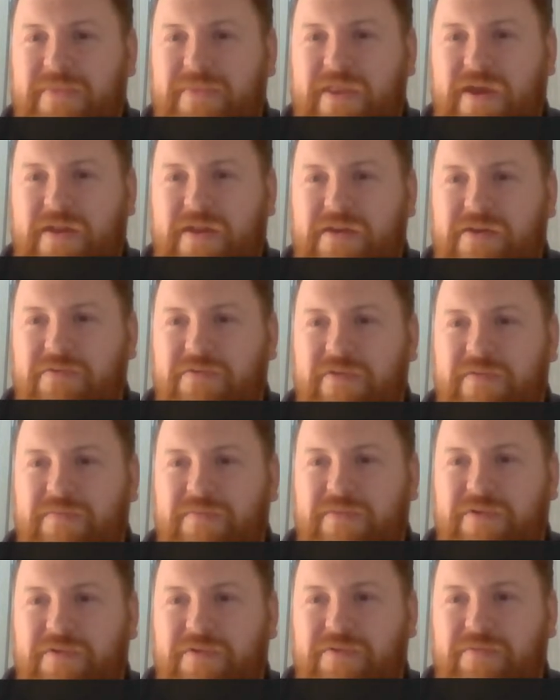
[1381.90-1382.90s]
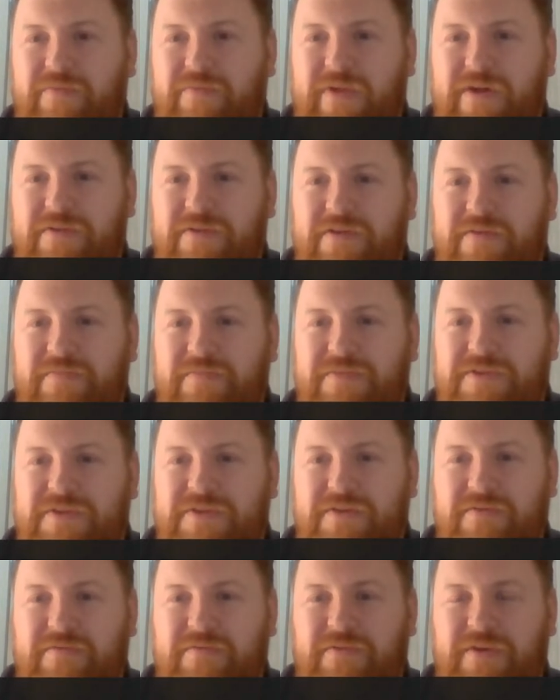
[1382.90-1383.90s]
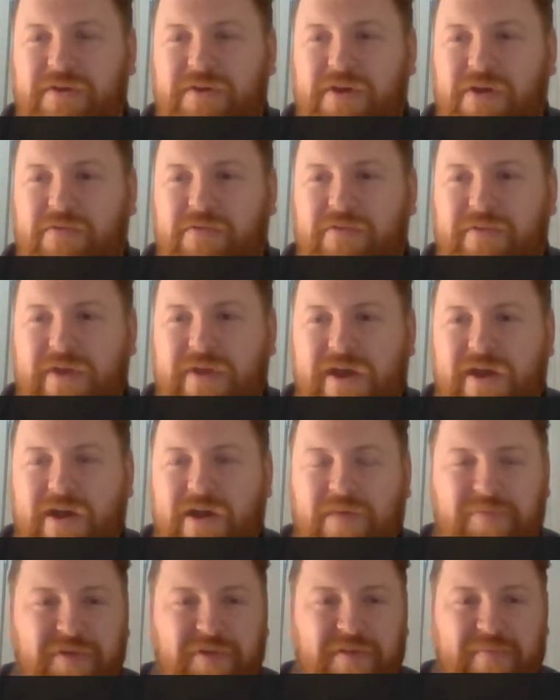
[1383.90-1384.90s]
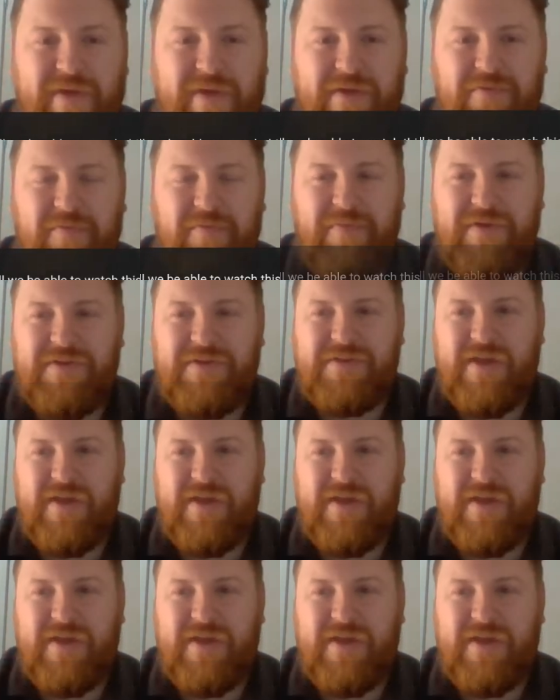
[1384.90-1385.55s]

then you are more than welcome to go on there. I'll put the banner up in a